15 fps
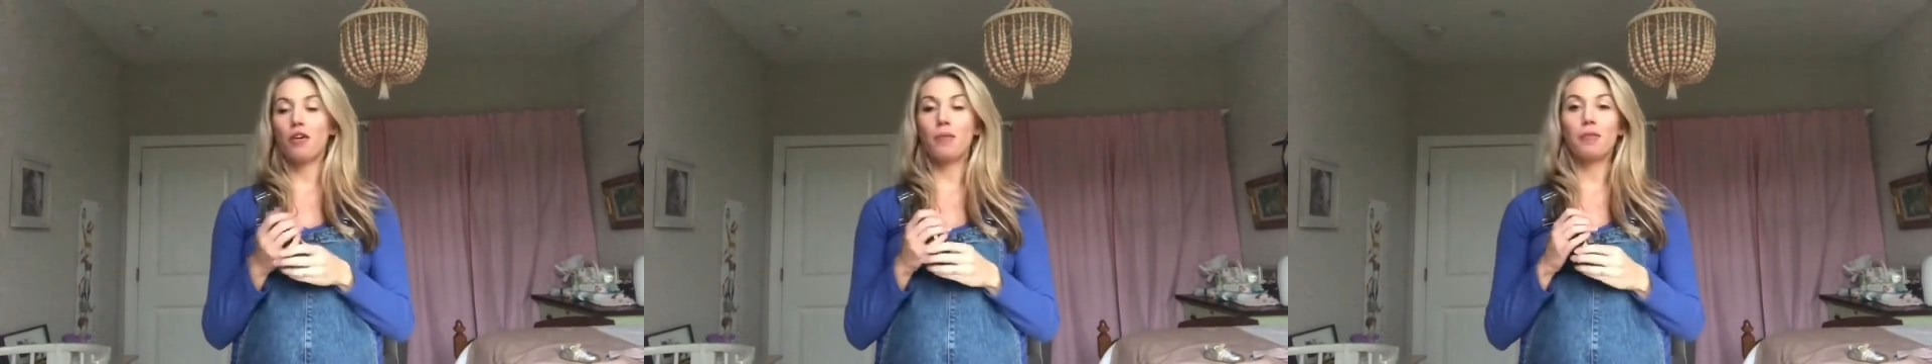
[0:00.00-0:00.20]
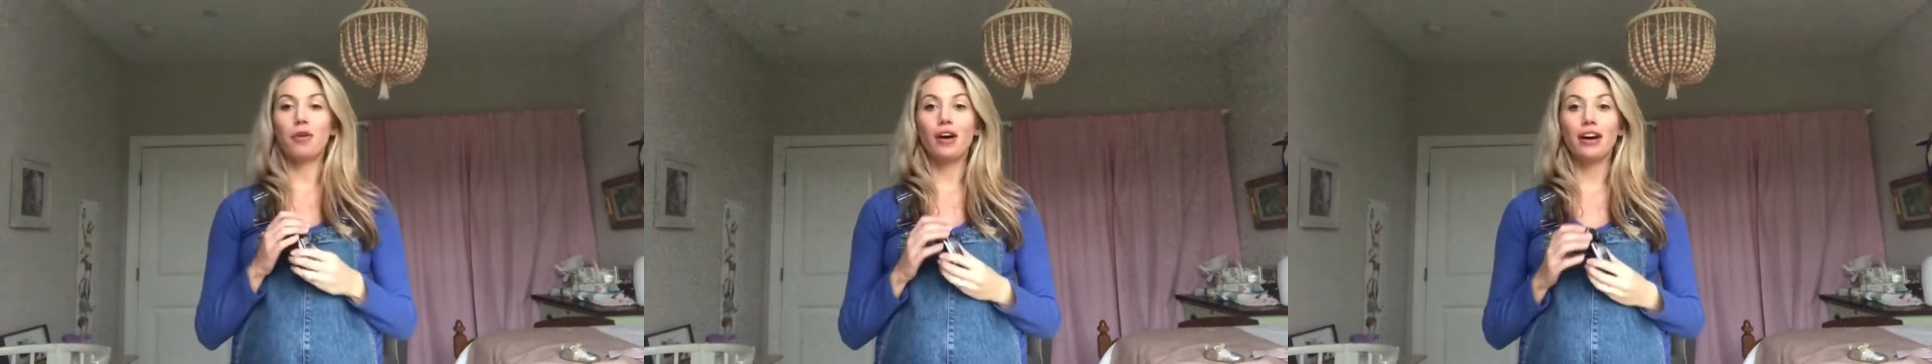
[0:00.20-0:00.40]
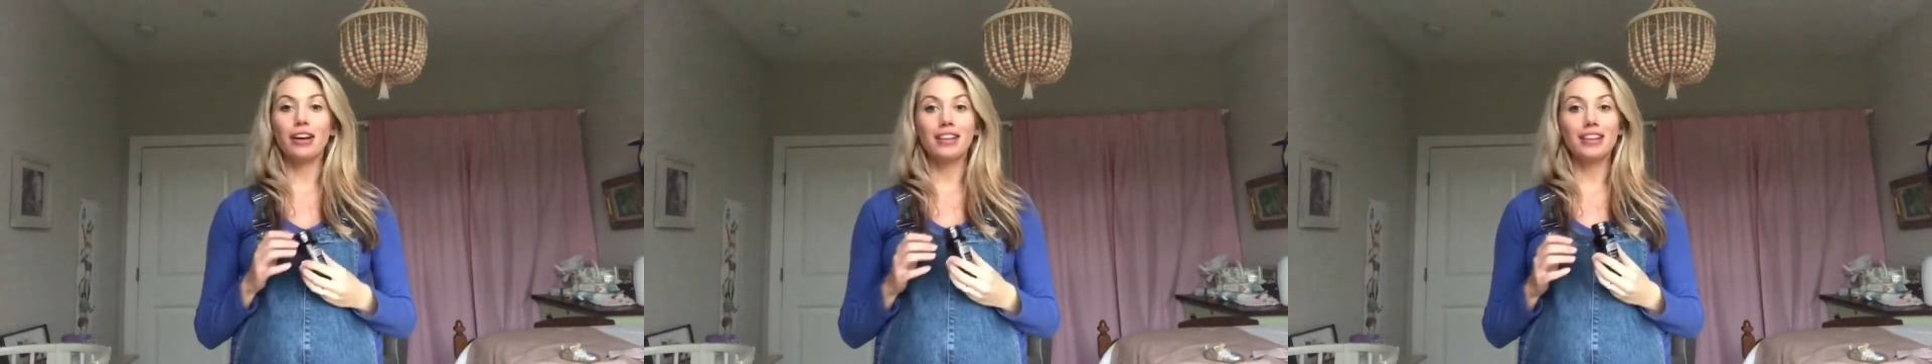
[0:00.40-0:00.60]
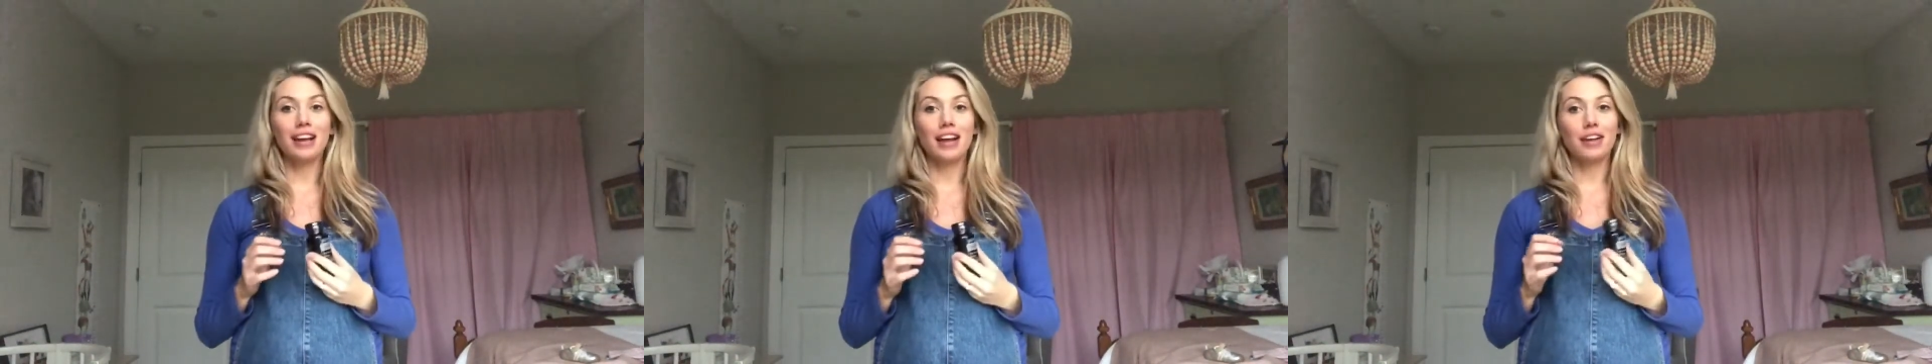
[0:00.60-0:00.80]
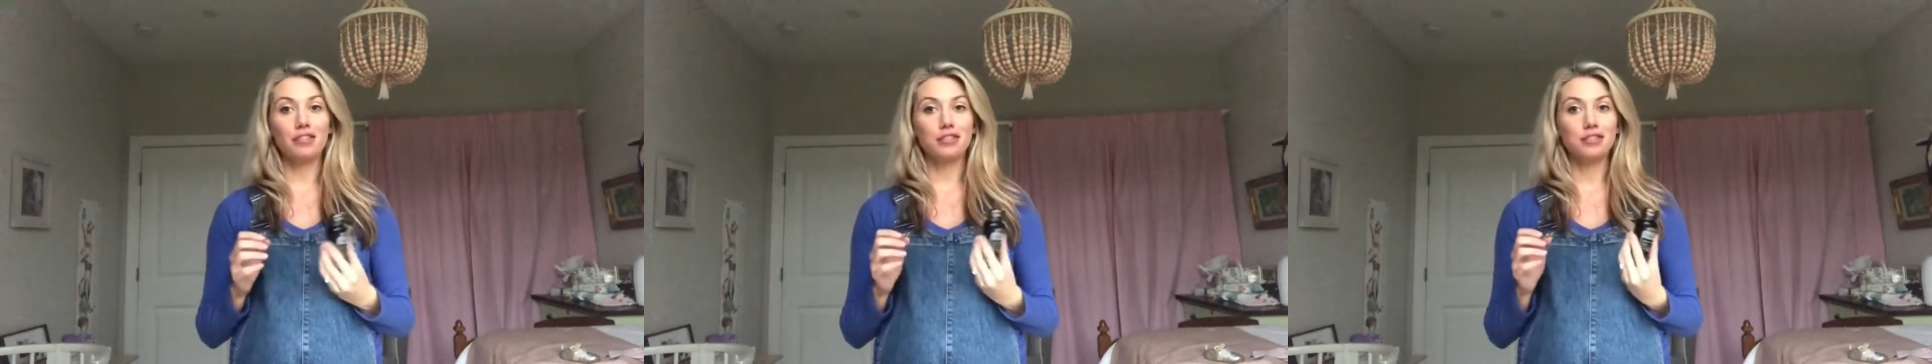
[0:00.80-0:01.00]
a product that
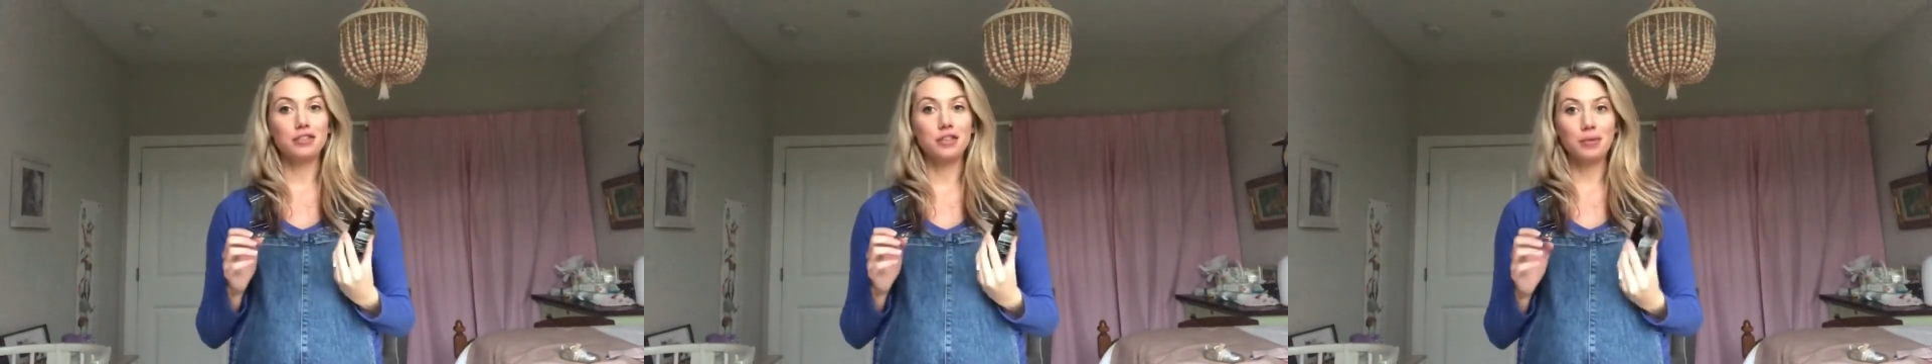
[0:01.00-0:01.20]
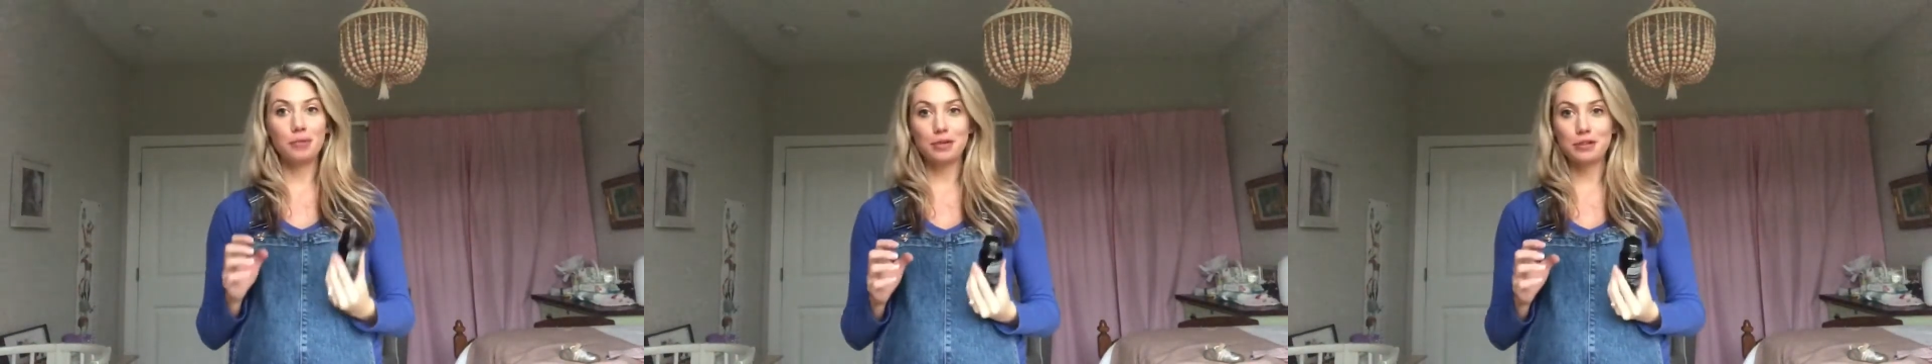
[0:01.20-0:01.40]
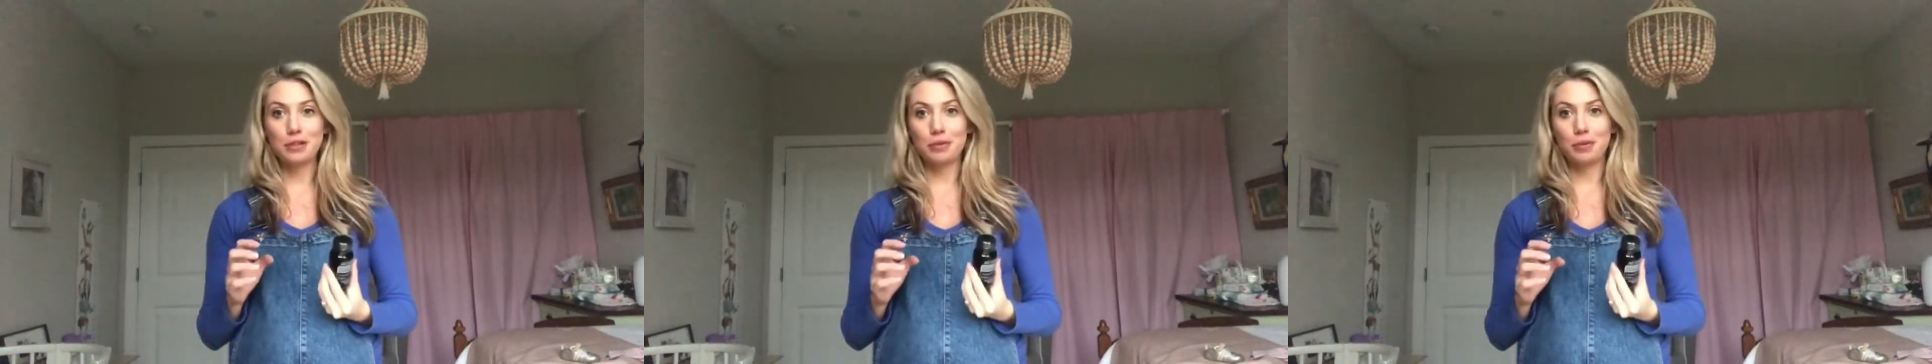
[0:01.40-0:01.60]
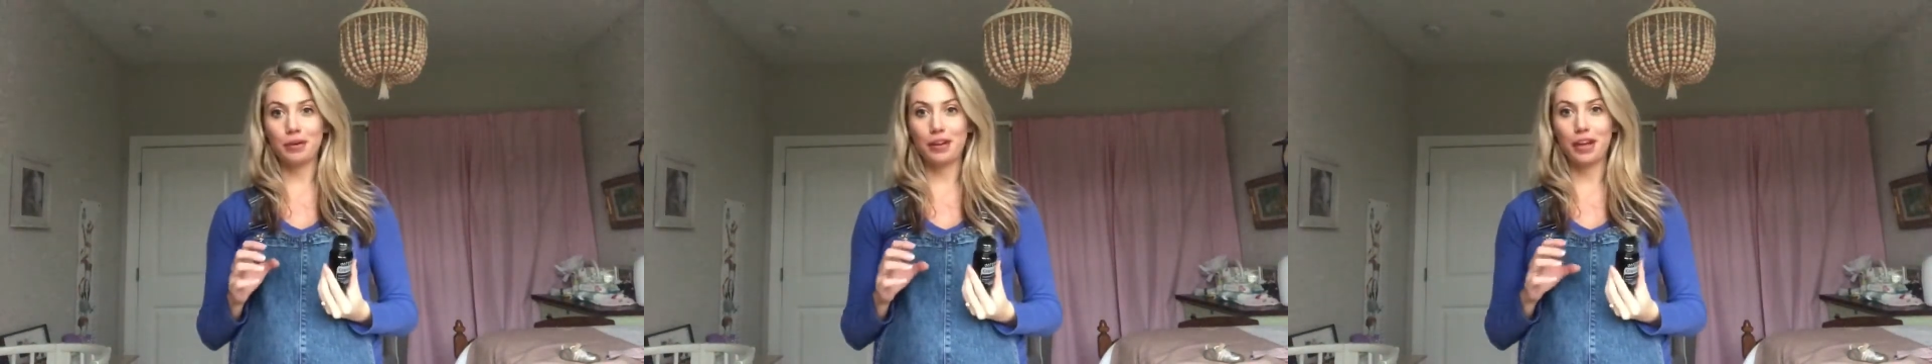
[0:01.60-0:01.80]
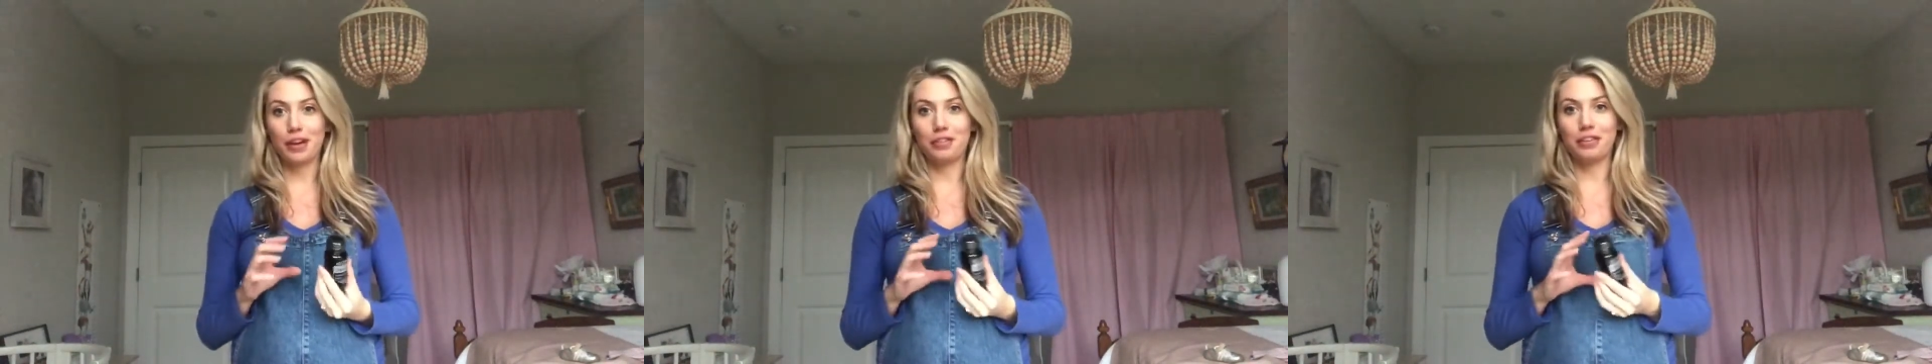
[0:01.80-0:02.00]
I've super, super
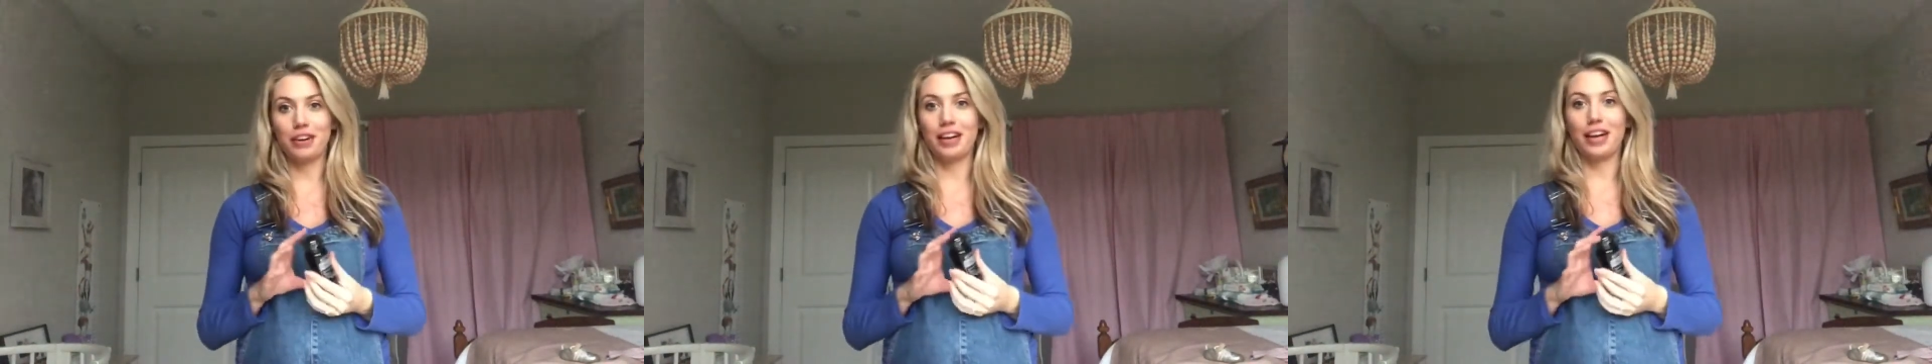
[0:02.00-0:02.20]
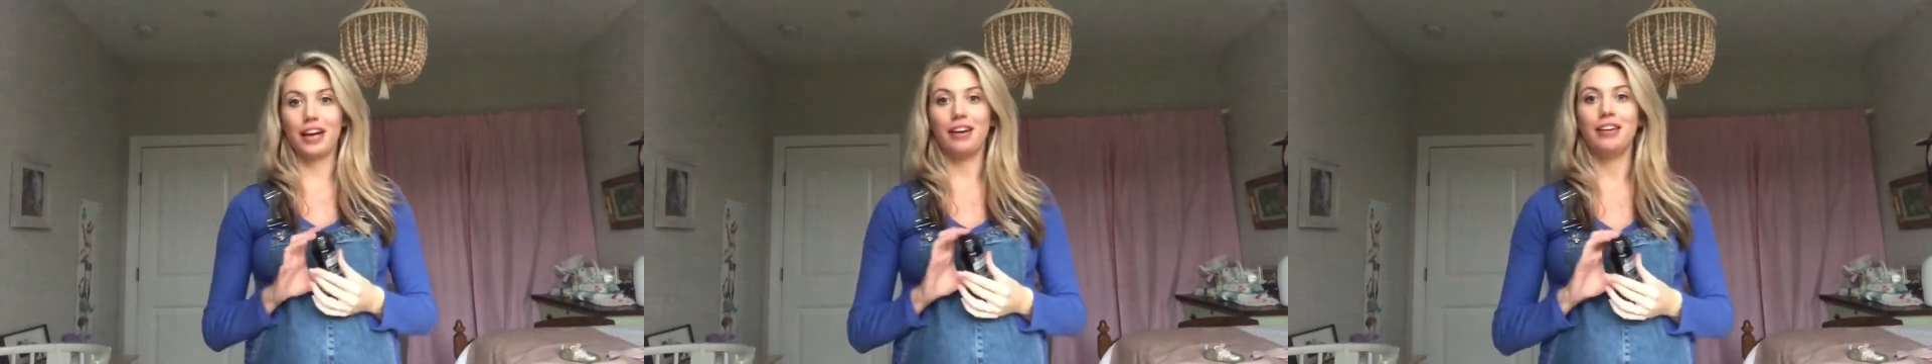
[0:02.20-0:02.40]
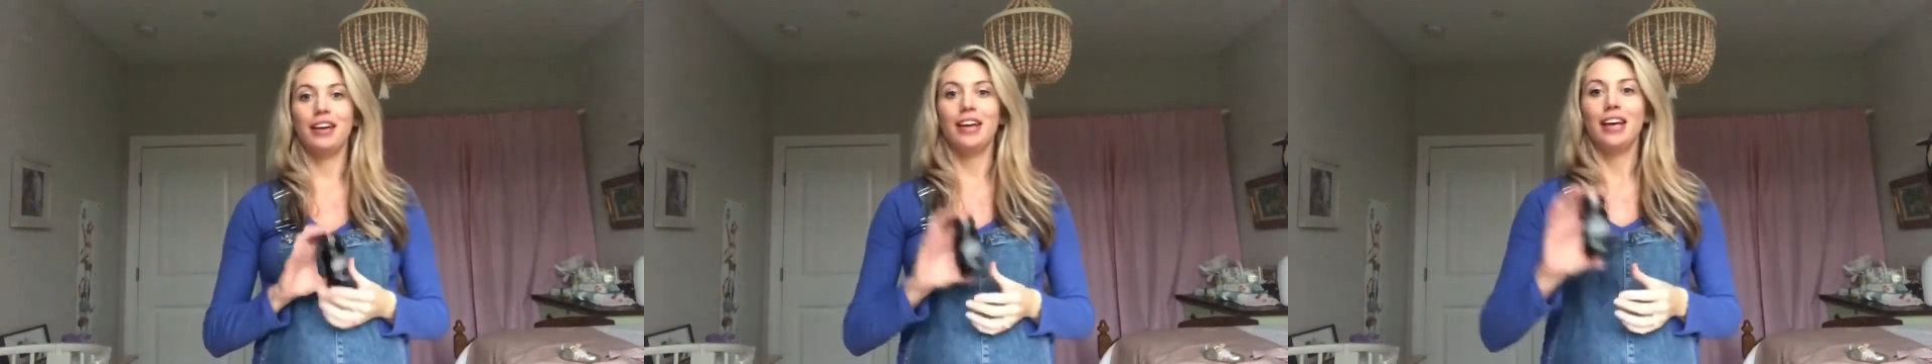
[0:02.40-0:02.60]
loved right now